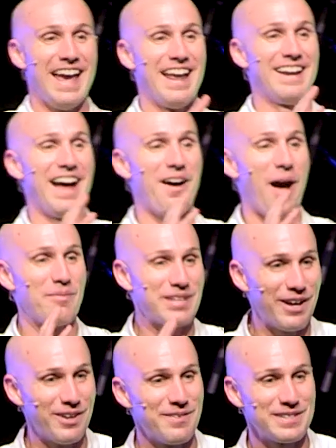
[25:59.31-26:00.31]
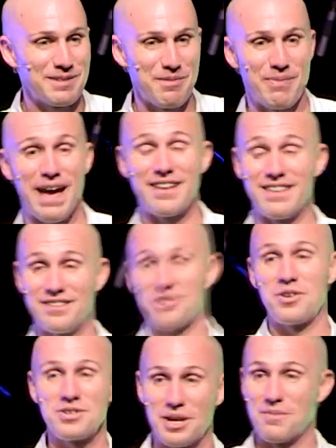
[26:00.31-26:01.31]
And I, am telling them it's going to be bad. And the,
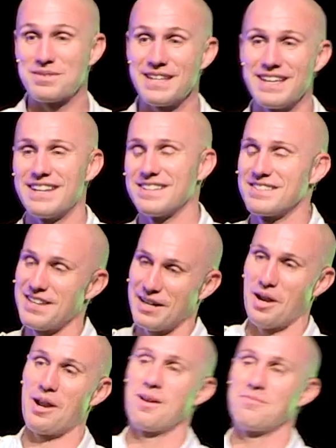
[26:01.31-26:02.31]
the, nurse comes in and it's like, All